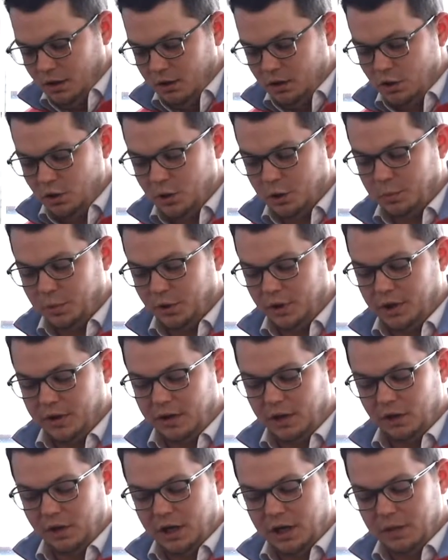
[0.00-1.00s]
You can put
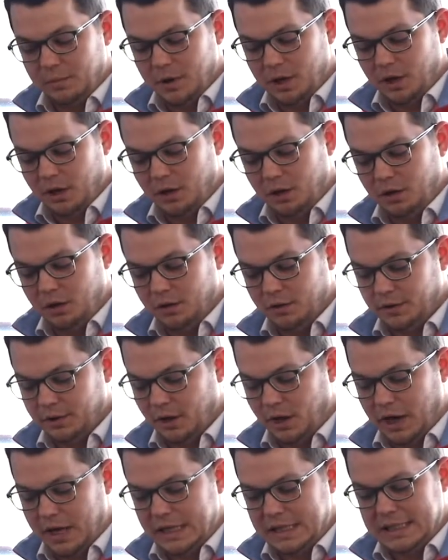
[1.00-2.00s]
in their email,
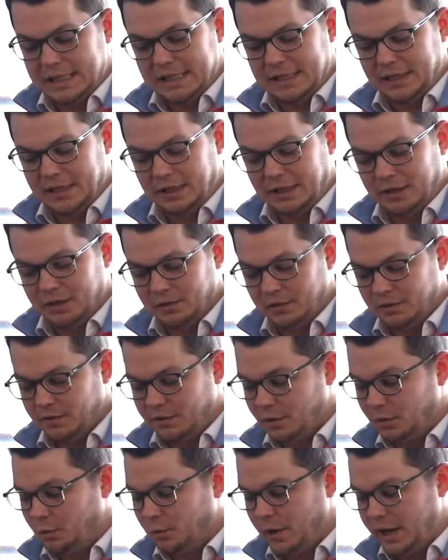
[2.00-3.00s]
their ID,
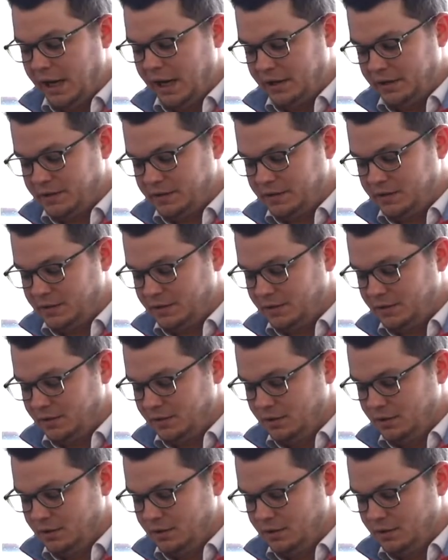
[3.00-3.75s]
their weight,